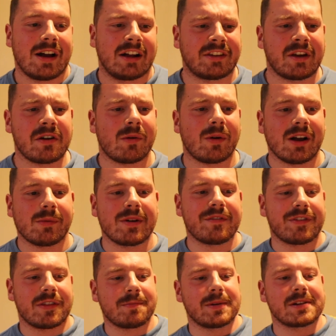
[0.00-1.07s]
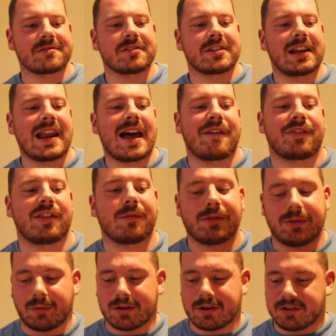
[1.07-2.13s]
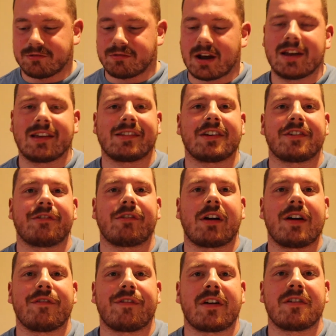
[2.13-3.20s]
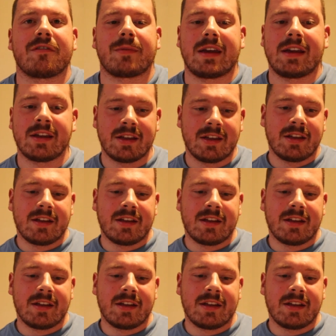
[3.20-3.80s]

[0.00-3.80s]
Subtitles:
I don't know why I went for the buzzer on the left. The one on the right is literally right in front of me.